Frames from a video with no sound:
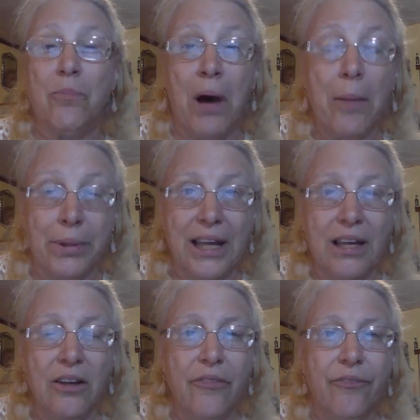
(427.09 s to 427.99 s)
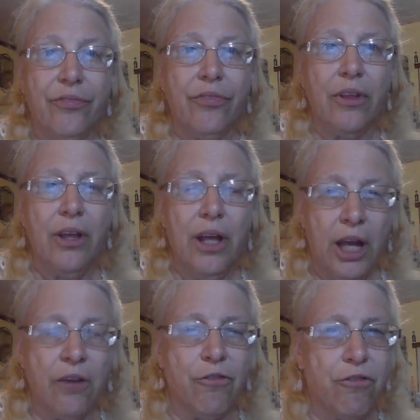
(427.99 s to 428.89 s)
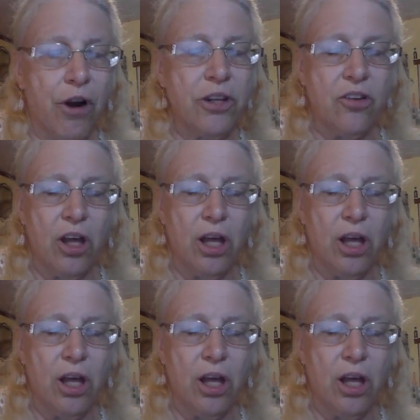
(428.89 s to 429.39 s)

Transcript: public in front